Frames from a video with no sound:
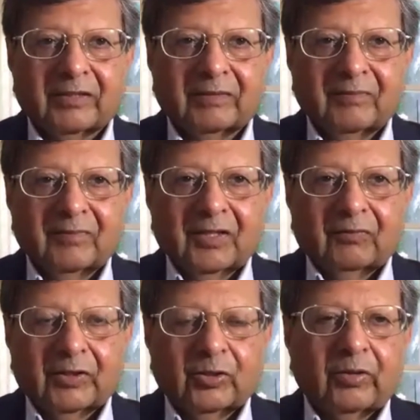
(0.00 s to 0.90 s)
Whether you
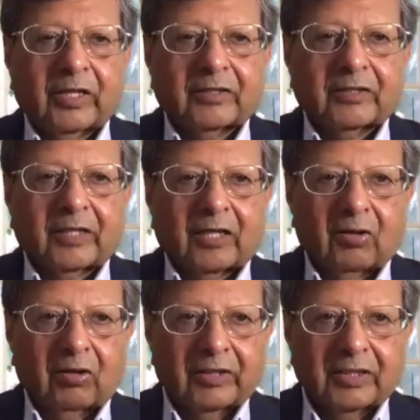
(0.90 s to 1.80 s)
are a
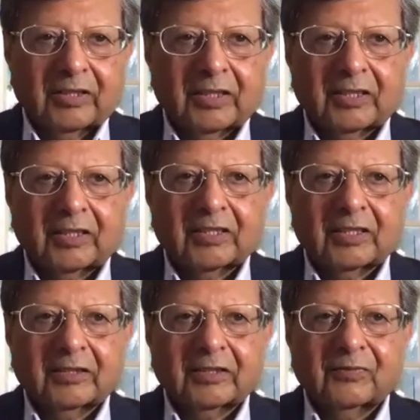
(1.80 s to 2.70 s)
psychologist as a consultant,
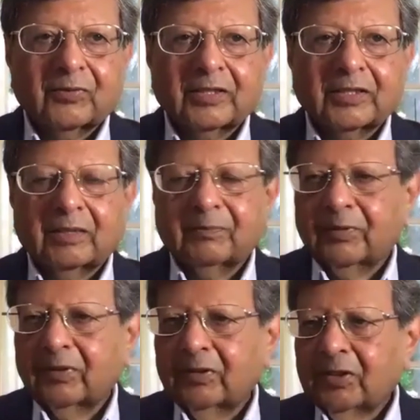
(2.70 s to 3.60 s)
for example,
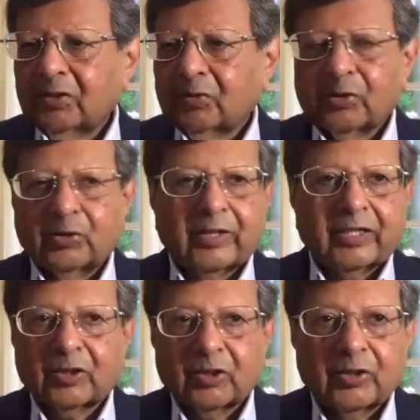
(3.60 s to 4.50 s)
or you are a
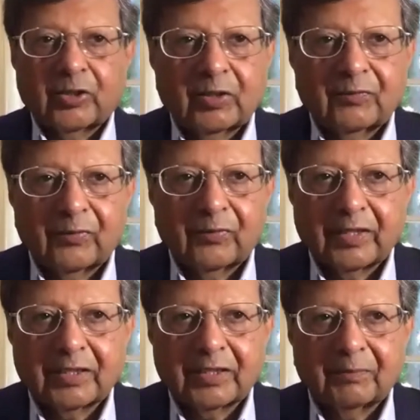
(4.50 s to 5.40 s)
surgeon, for
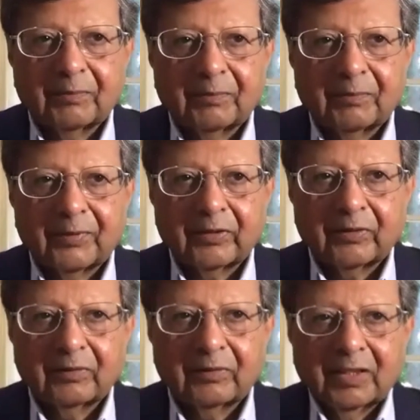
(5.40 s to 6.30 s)
example,
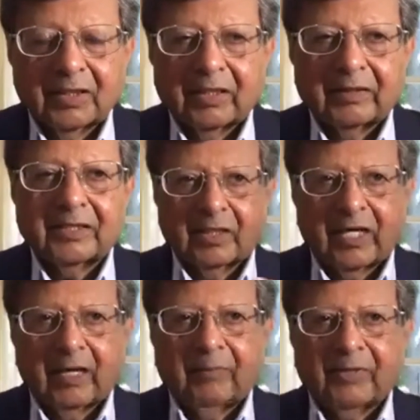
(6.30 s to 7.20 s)
it's a
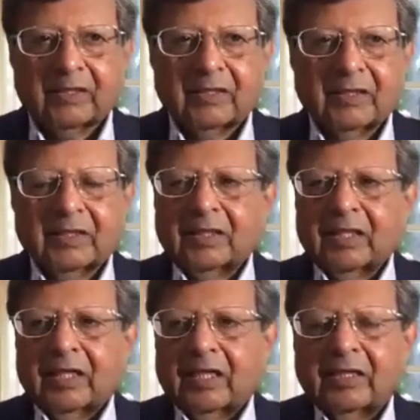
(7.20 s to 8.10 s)
sheer habit.
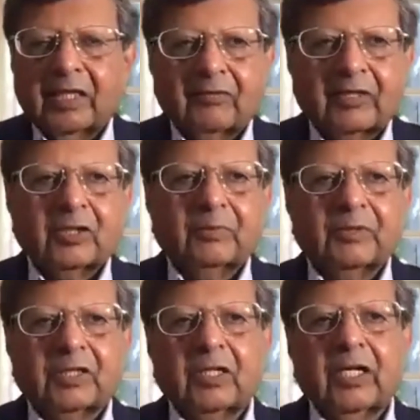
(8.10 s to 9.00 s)
And then rest of the
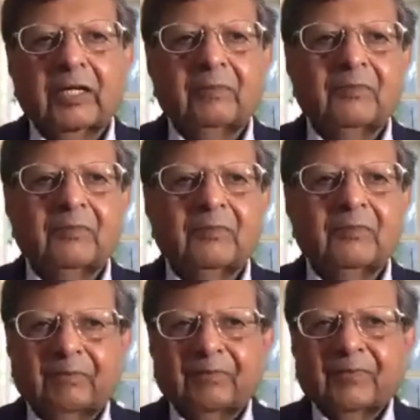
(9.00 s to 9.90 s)
time,
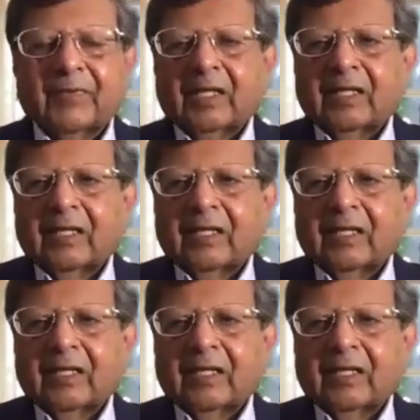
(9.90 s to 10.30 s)
discretionary.